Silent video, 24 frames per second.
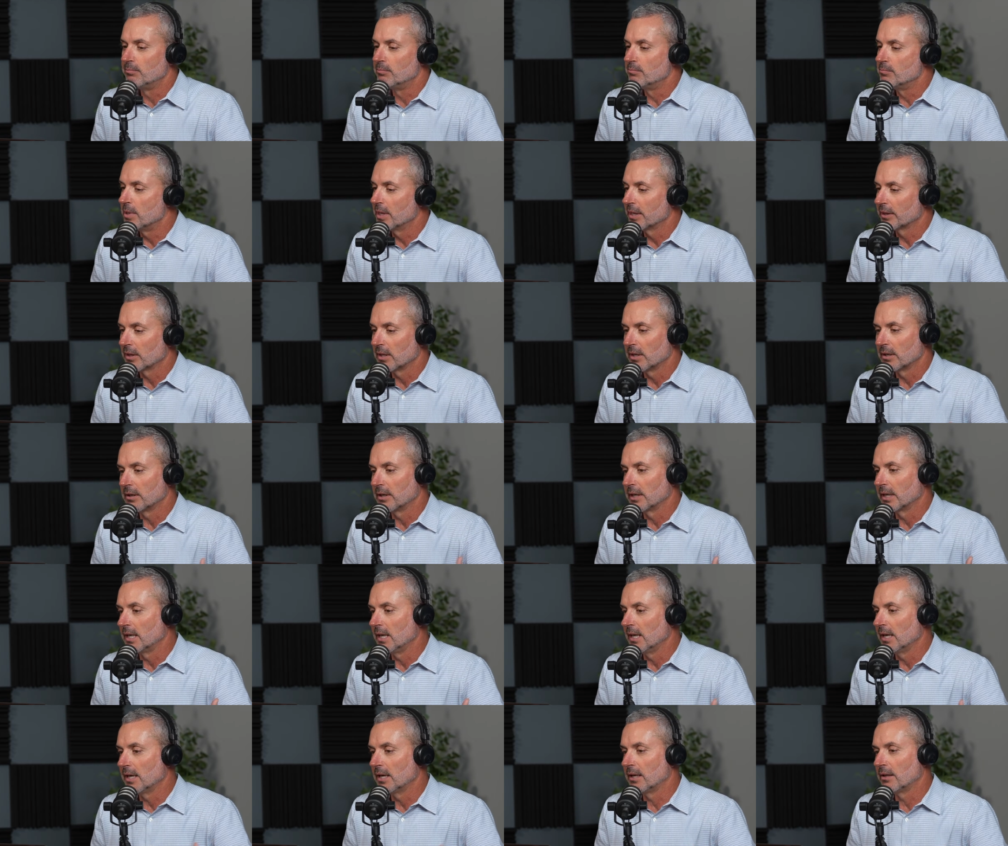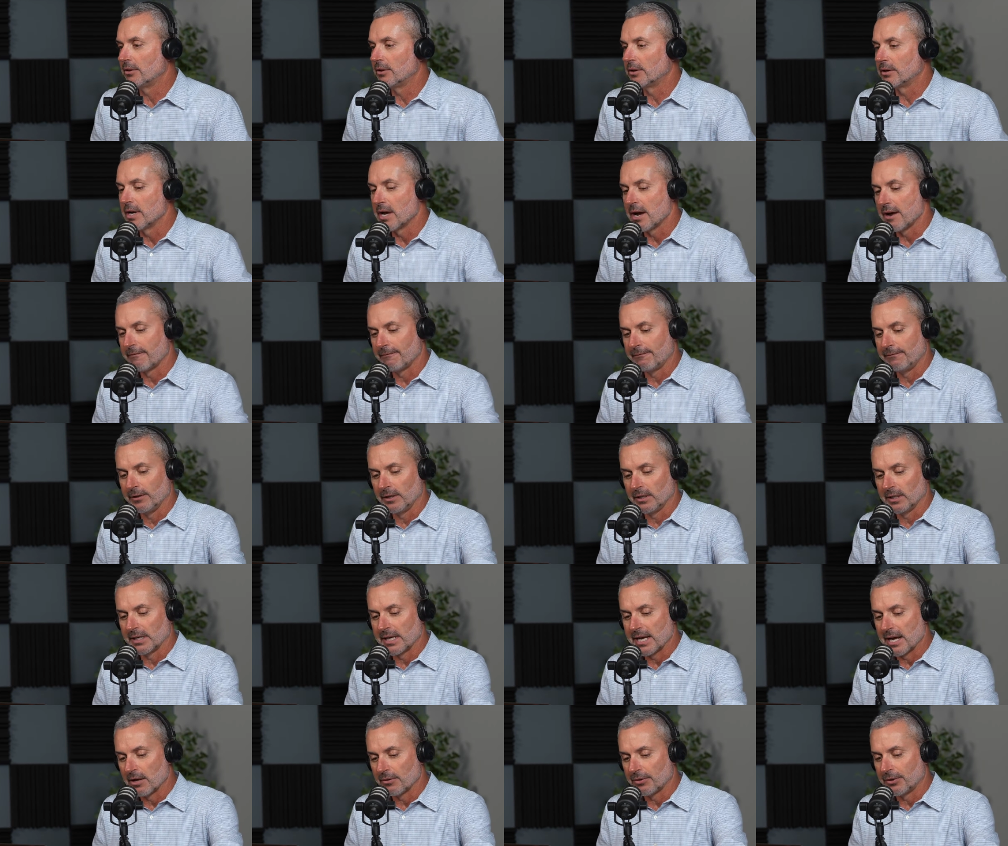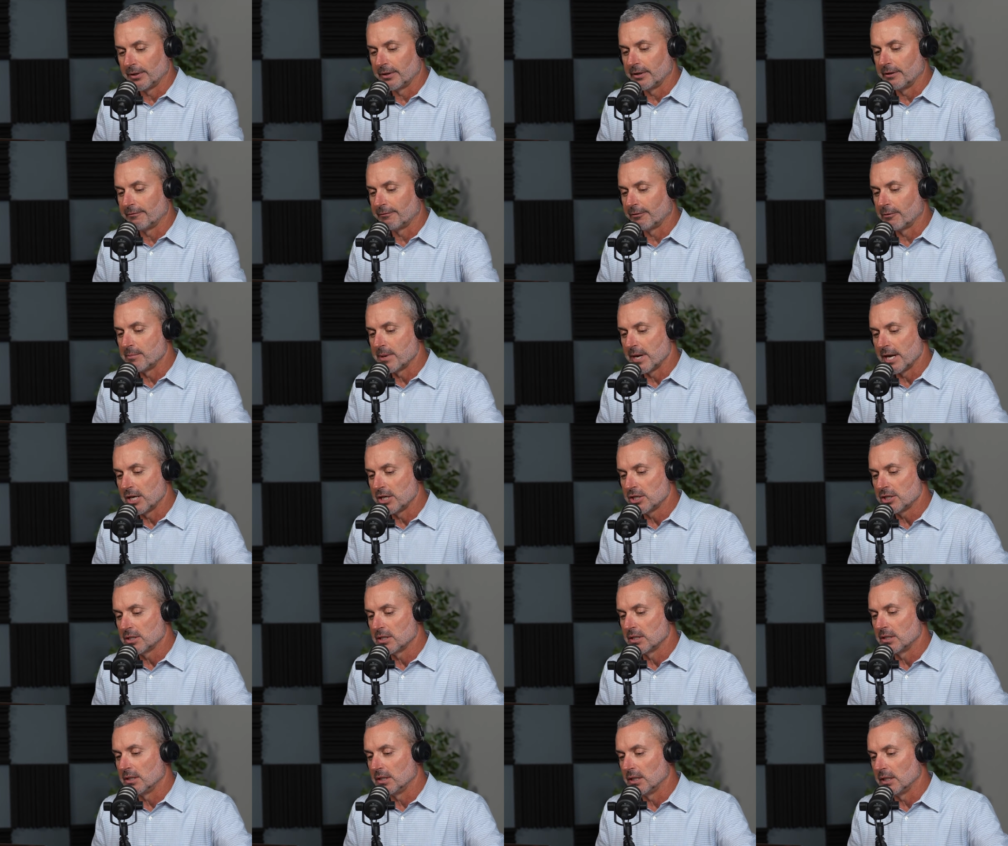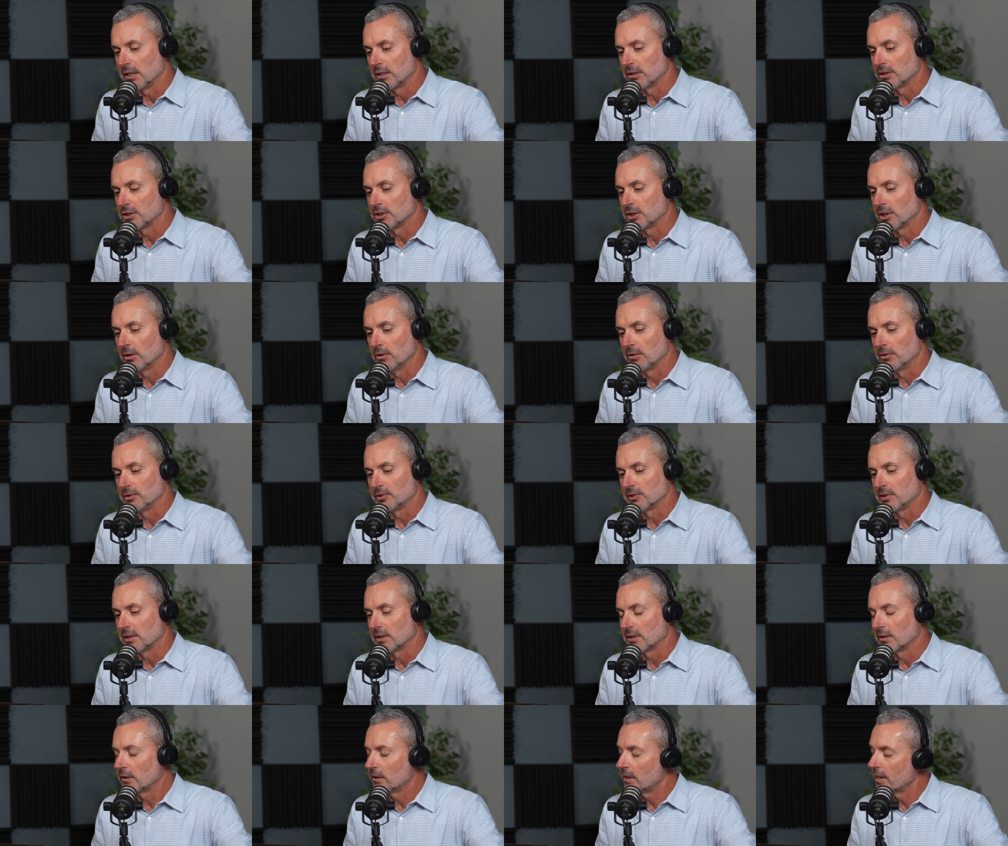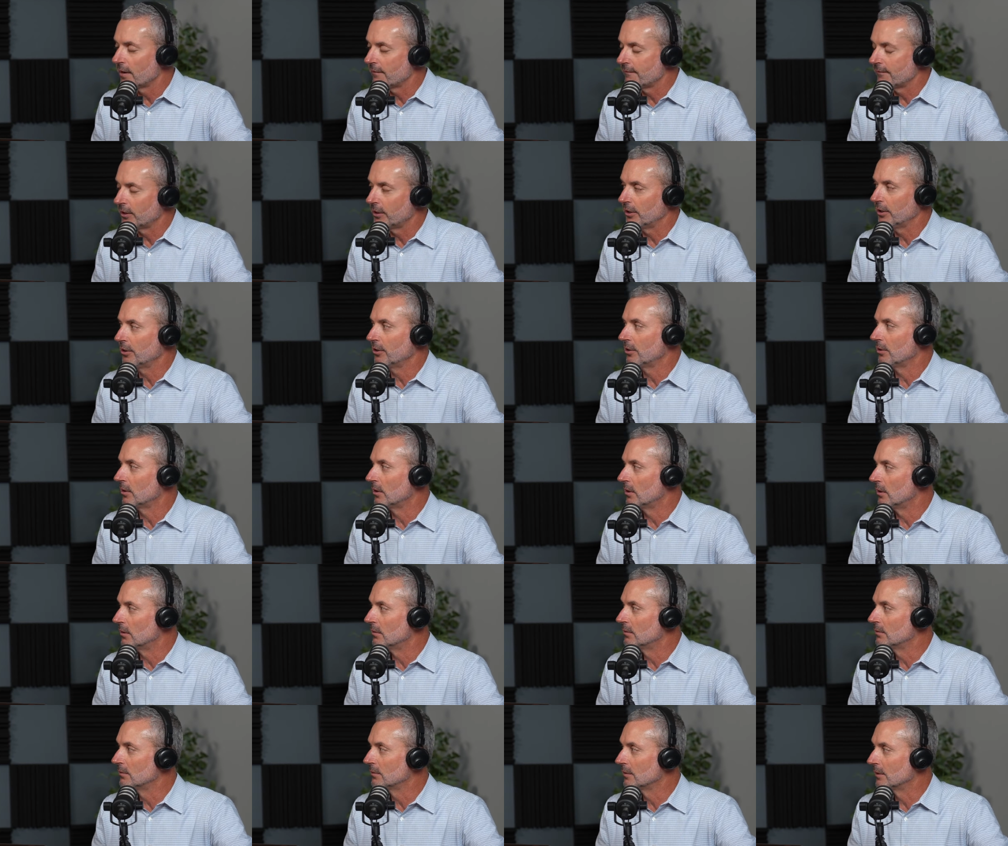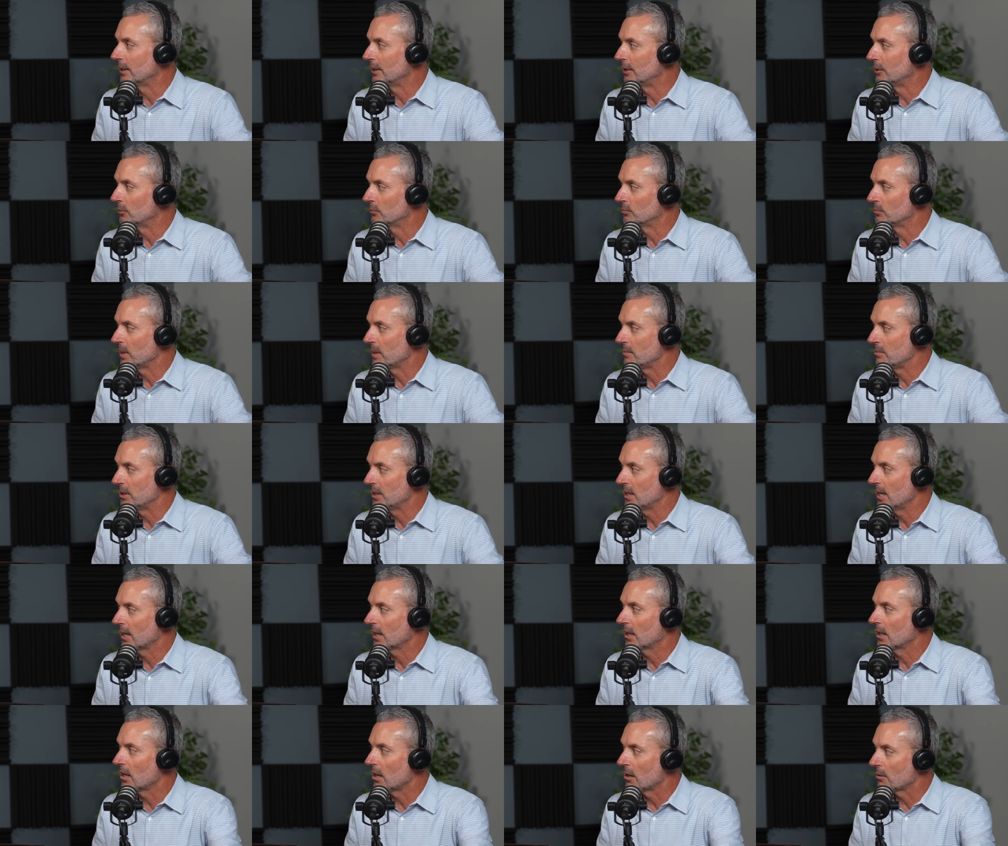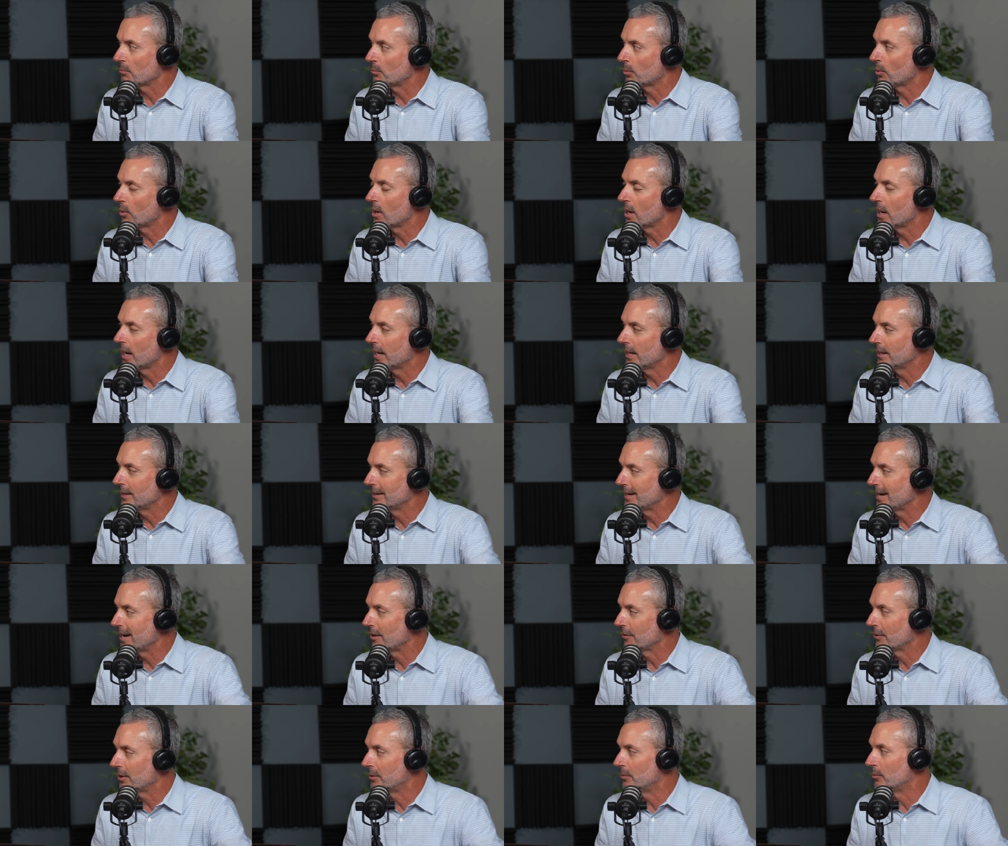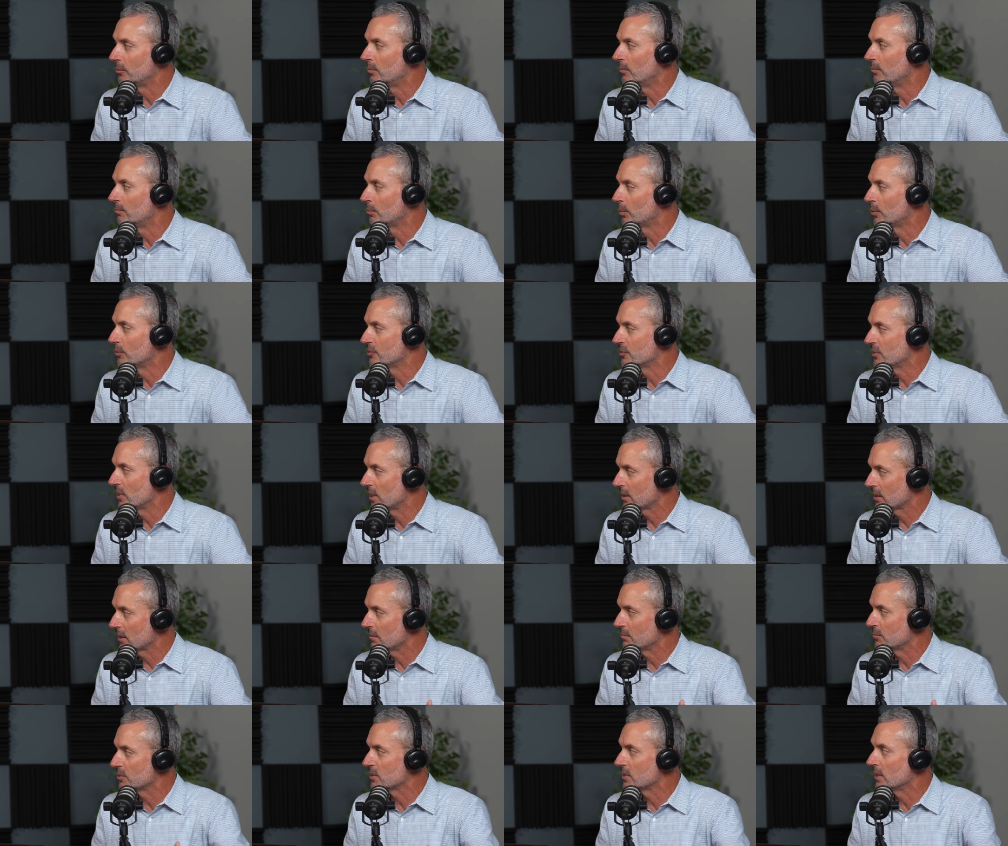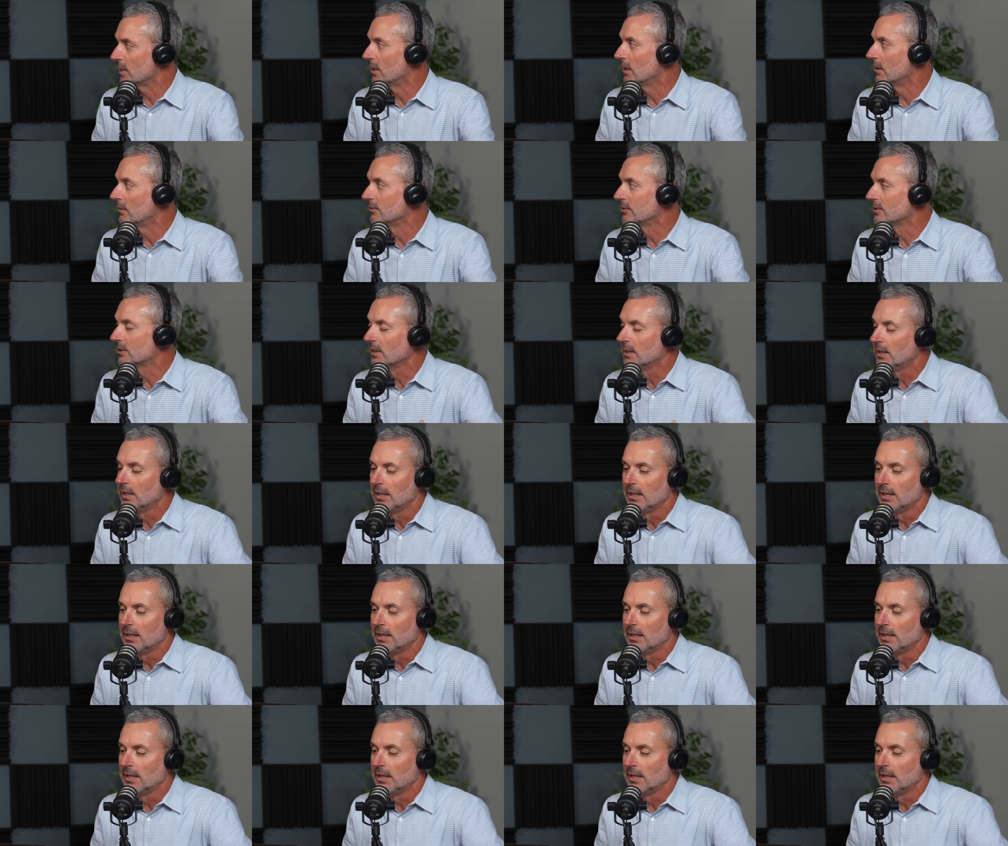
But there again, they're not filling out their information. It shows that they're not very thorough. They don't maybe mm-hmm. take a lot of pride in how they present themselves.